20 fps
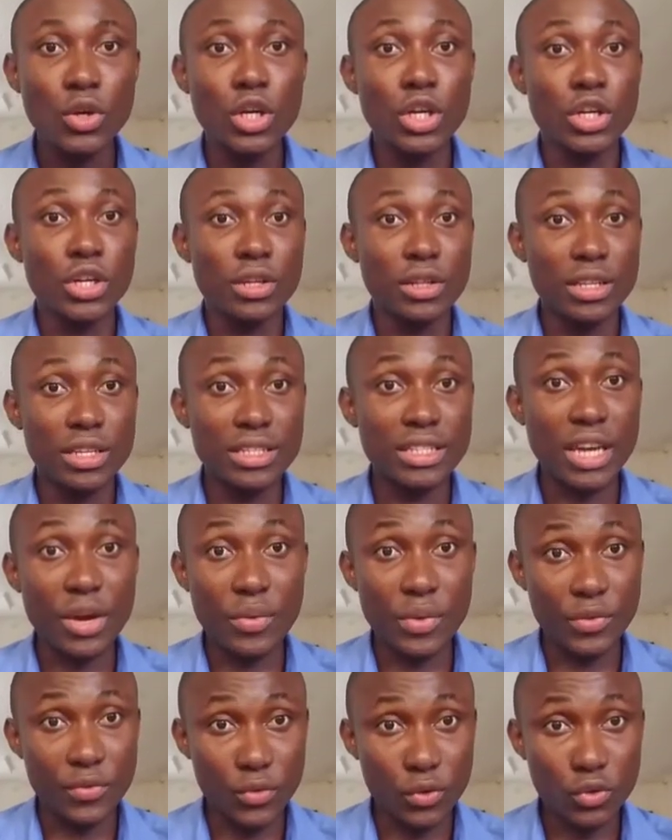Lisa
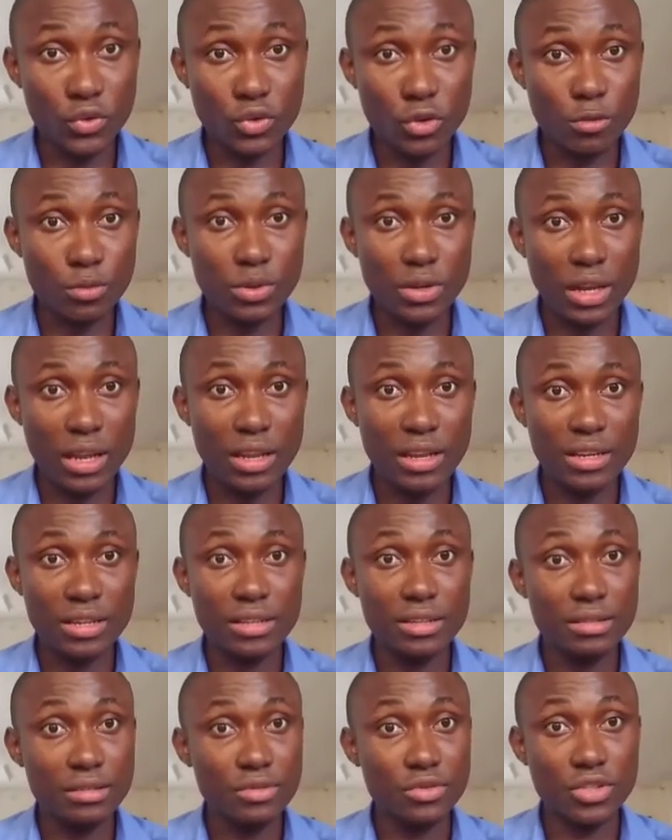refused to open her leg.
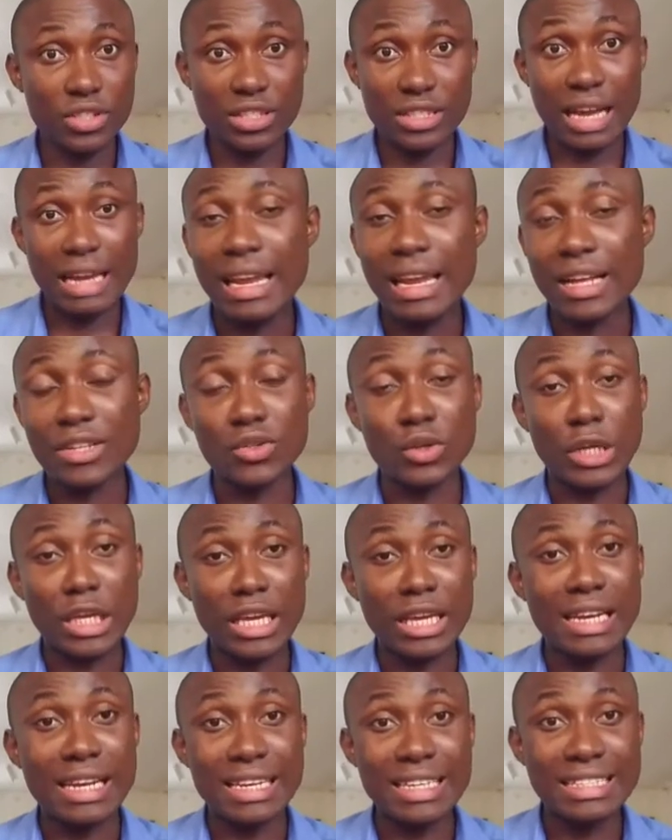Stan to
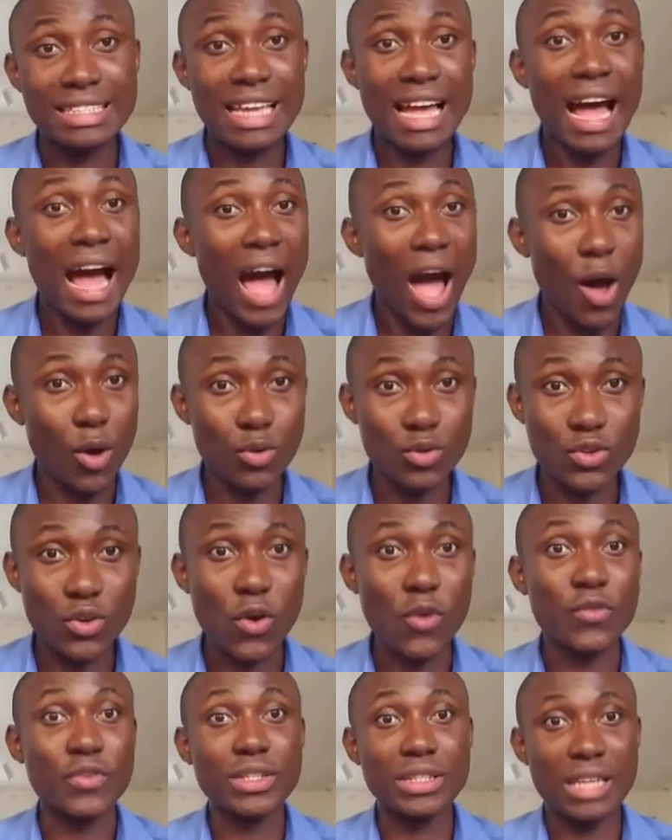kick Lisa out
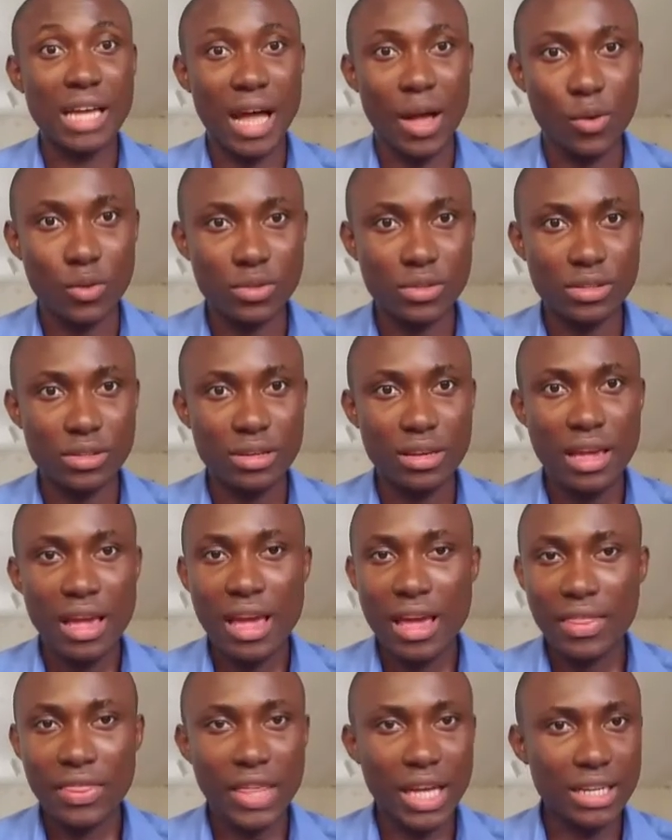of his house.
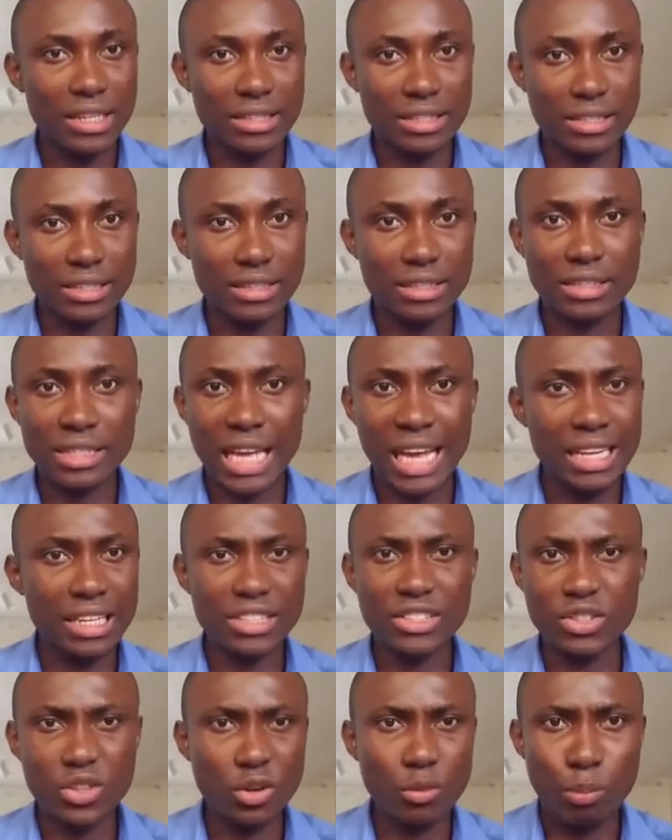That is it. Stan
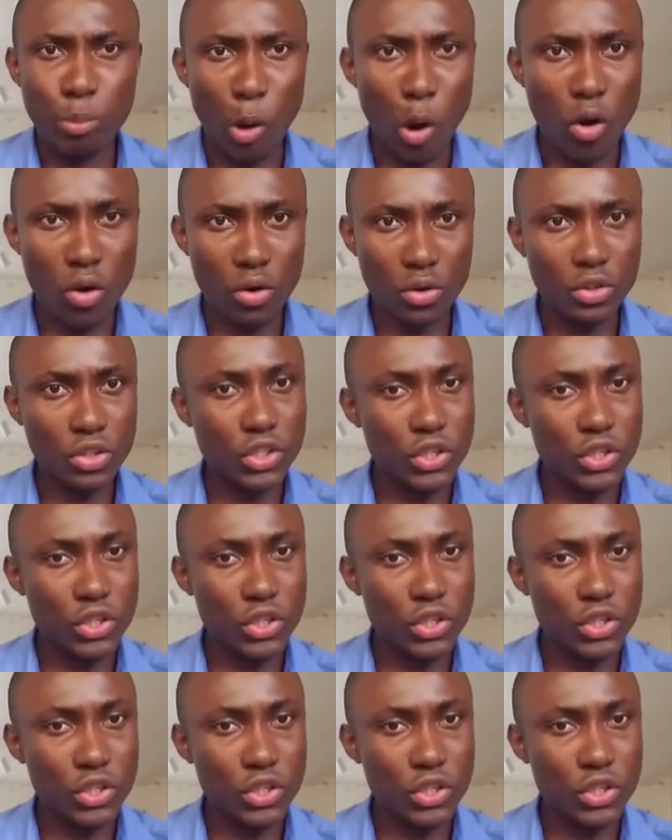is not punk.